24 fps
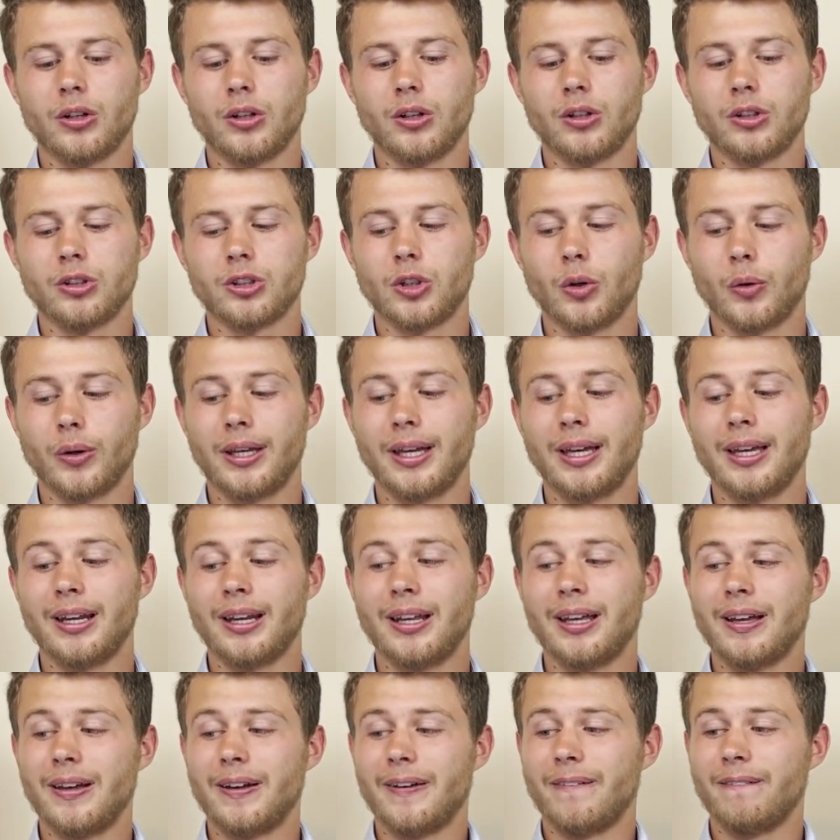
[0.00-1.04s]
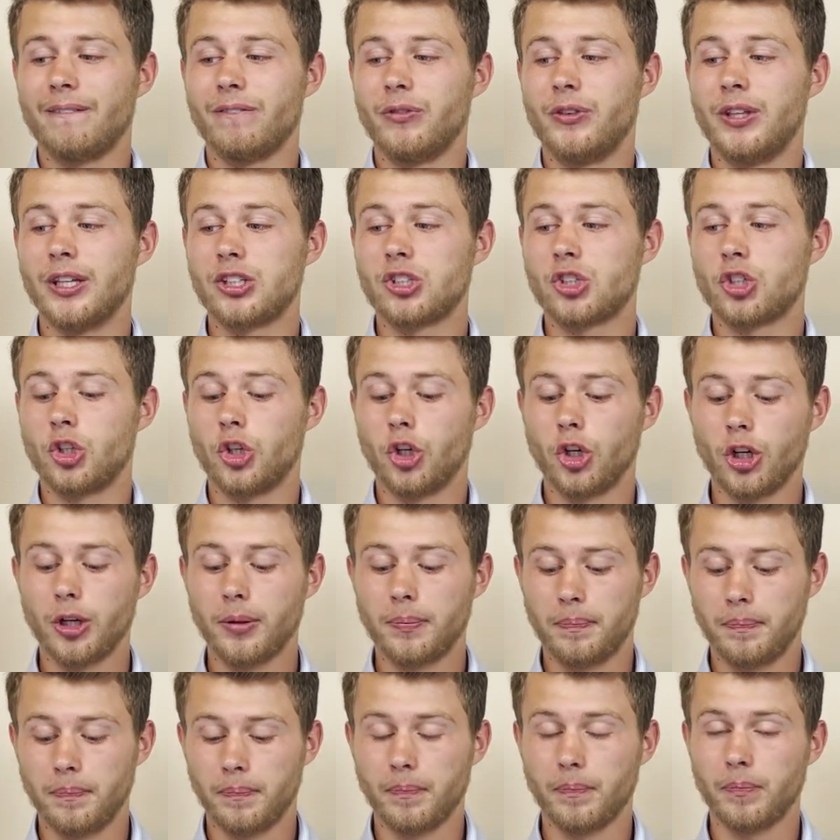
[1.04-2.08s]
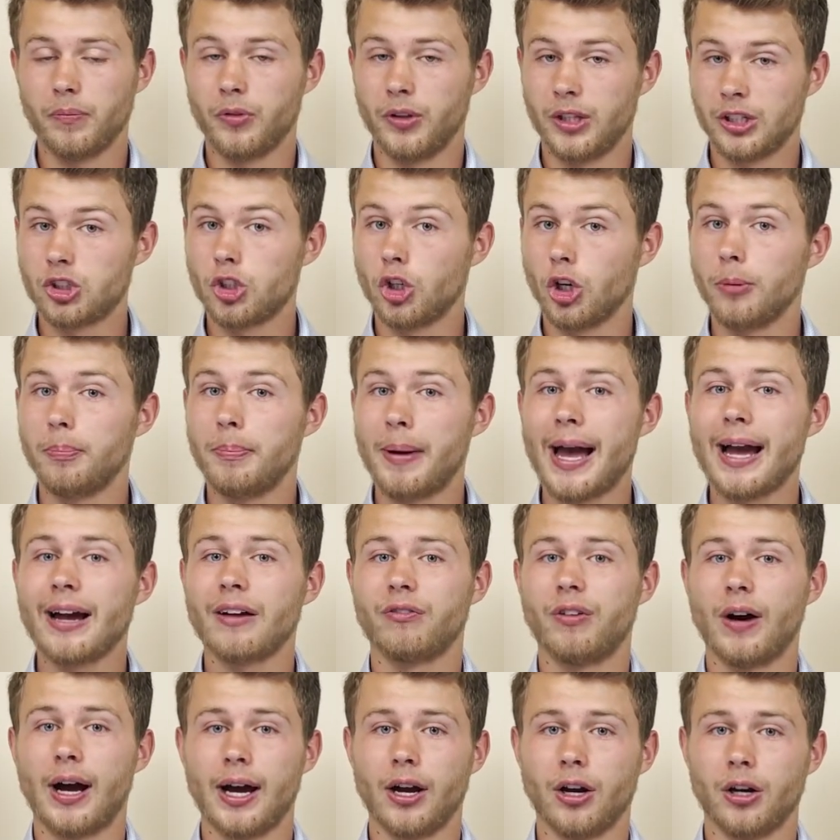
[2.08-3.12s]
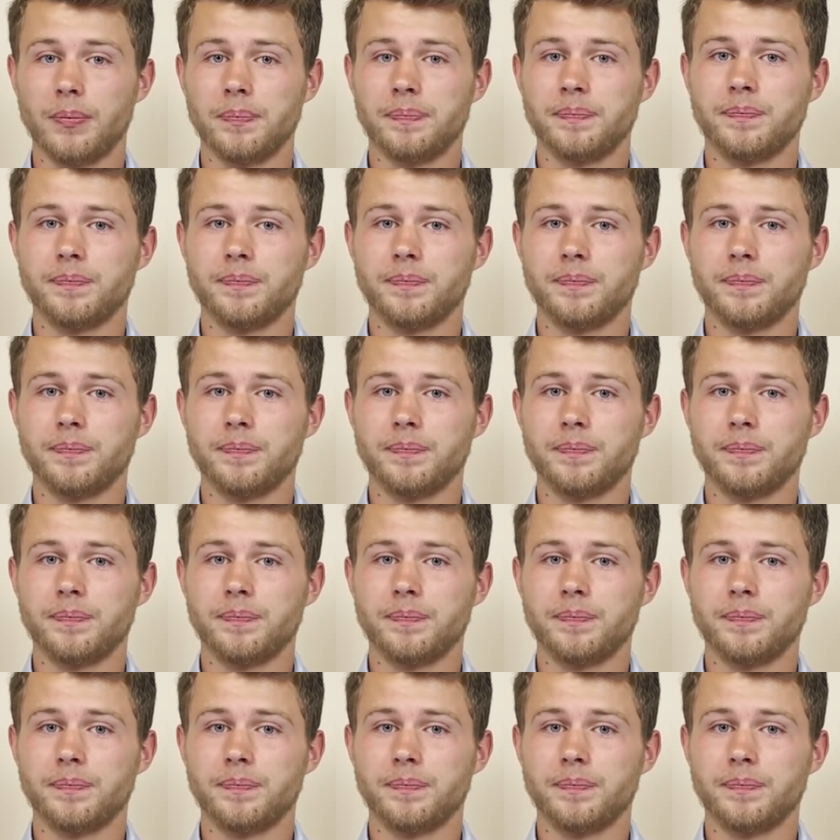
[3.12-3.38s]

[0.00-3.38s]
So again, this could backfire